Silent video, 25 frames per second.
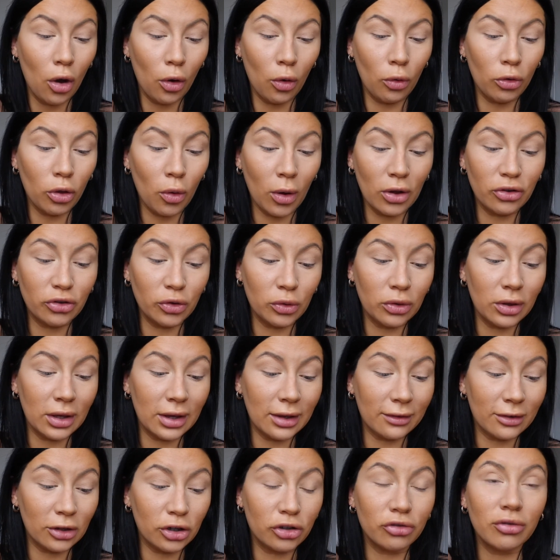although I do think
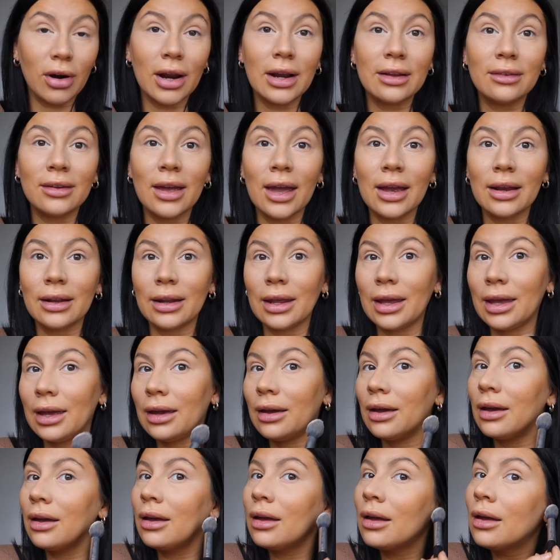it's a great
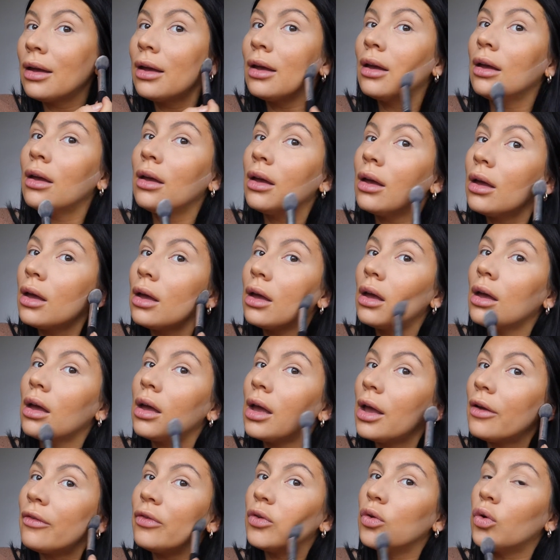technique
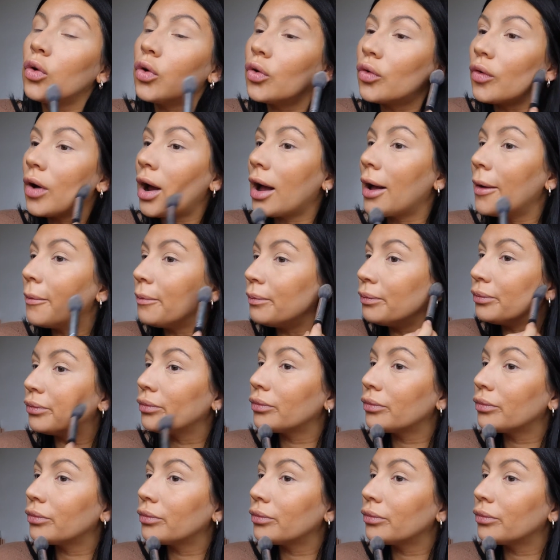if you're